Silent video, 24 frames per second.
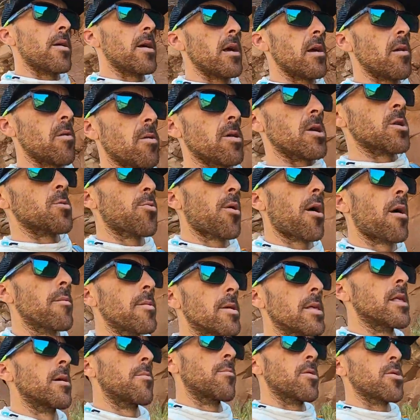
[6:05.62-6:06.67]
was probably
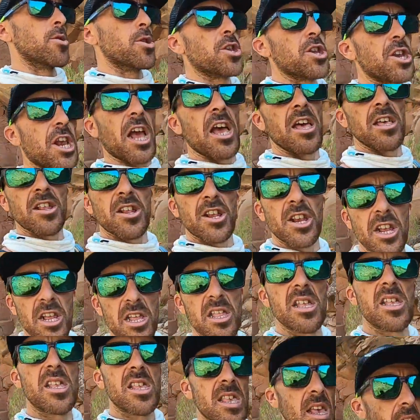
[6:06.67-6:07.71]
the most challenging
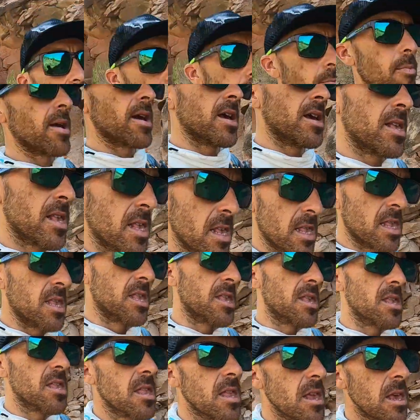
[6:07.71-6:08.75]
descent because
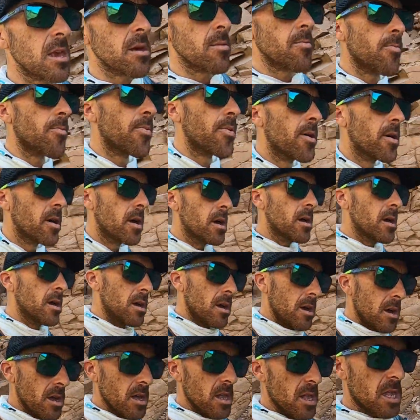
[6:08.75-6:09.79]
it's steep,
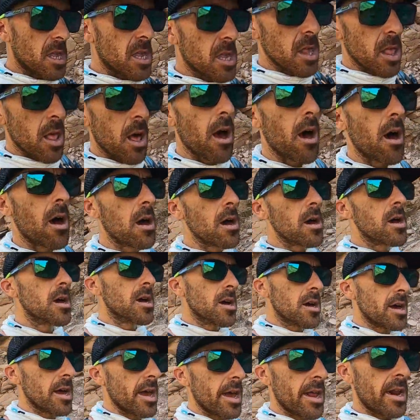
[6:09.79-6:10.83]
it's long,
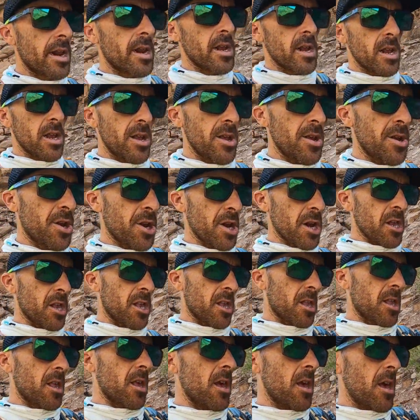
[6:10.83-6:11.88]
and you're just
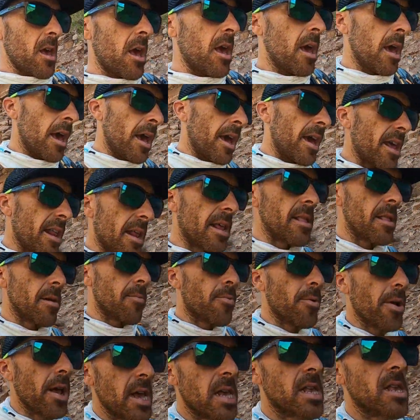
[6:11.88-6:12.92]
hitting the
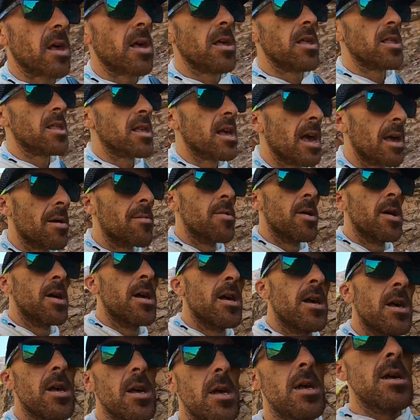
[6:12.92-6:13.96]
brakes all the time.
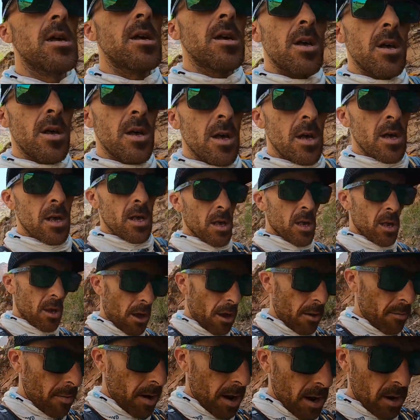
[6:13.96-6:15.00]
So
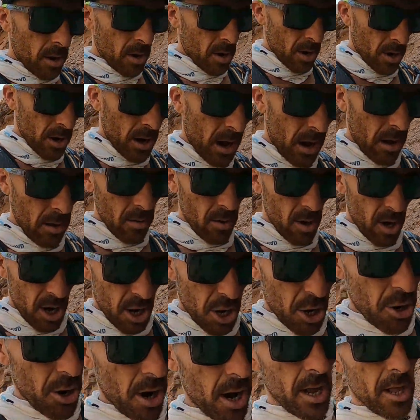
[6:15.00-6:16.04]
I'm now just
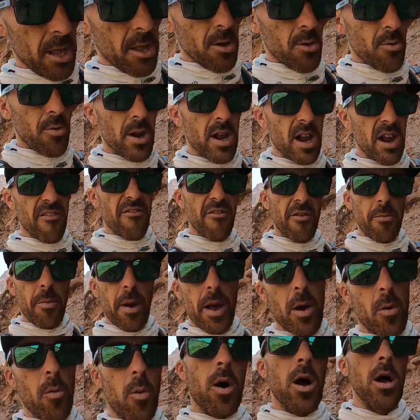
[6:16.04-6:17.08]
trying to recover my
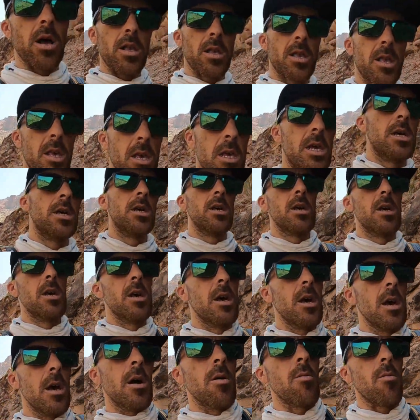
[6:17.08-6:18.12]
quads,
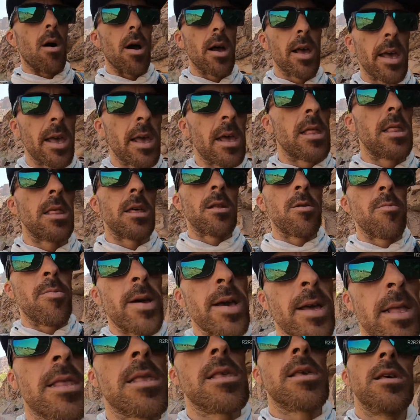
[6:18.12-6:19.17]
walking a little
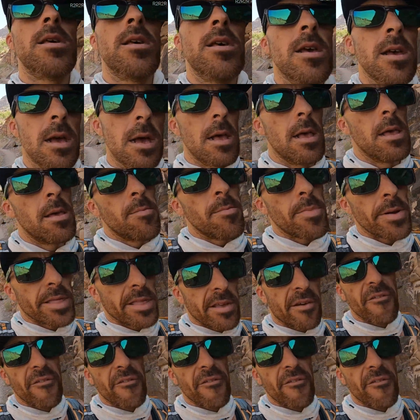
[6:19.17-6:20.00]
bit, but the